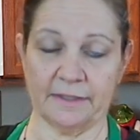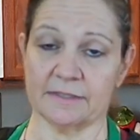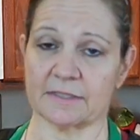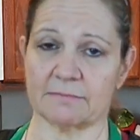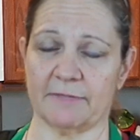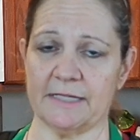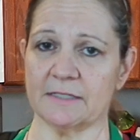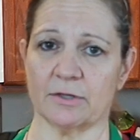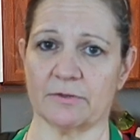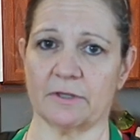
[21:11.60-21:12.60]
it's
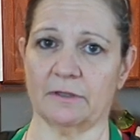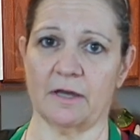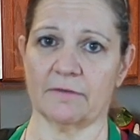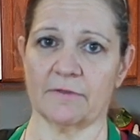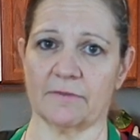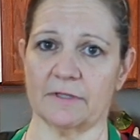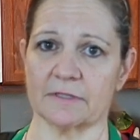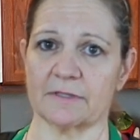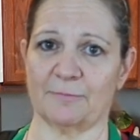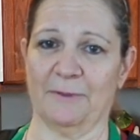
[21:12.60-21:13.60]
easier than a lot of the
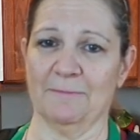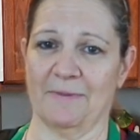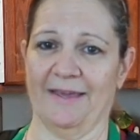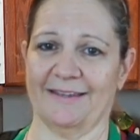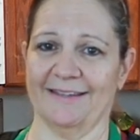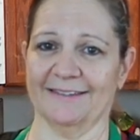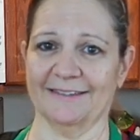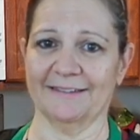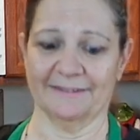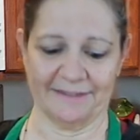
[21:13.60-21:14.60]
things I've been baking
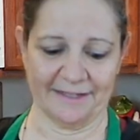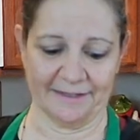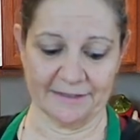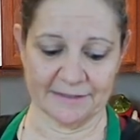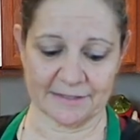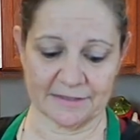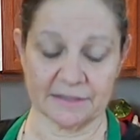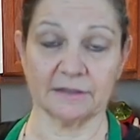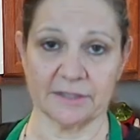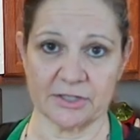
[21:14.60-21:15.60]
lately, and it's
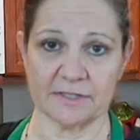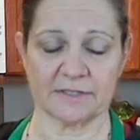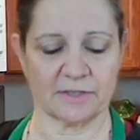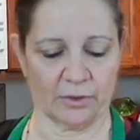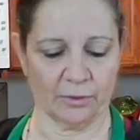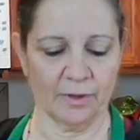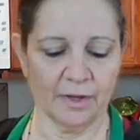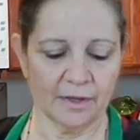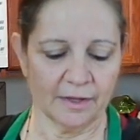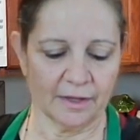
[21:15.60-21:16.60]
delicious. So
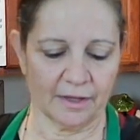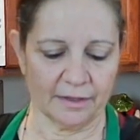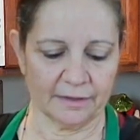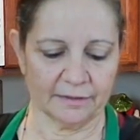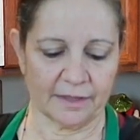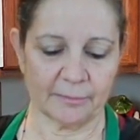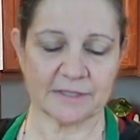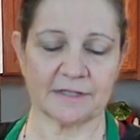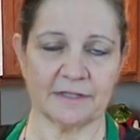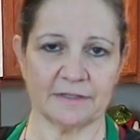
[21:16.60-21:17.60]
I'm
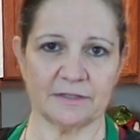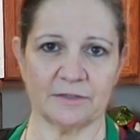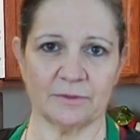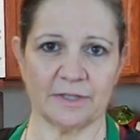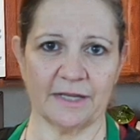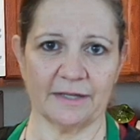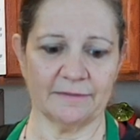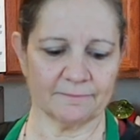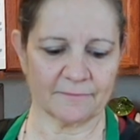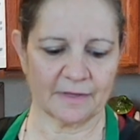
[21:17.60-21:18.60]
excited to do it
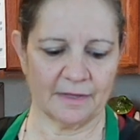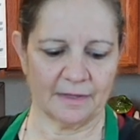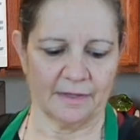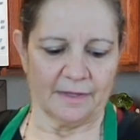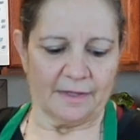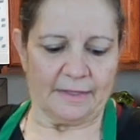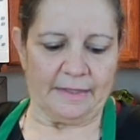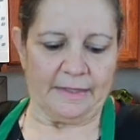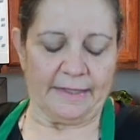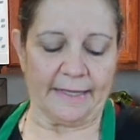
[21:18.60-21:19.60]
again.
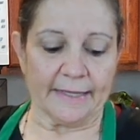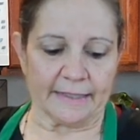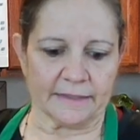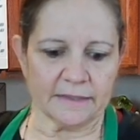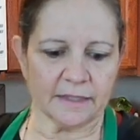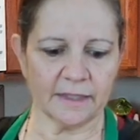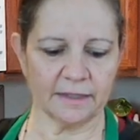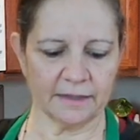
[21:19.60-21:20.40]
And